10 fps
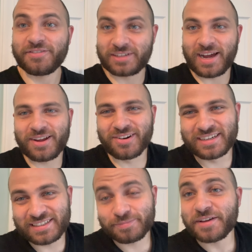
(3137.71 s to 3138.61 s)

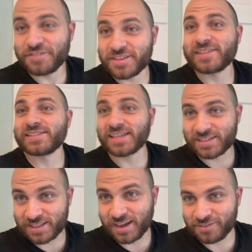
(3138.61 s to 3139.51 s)
tyrant, my fifth and
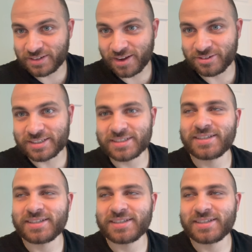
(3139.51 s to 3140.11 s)
sixth hive tyrant.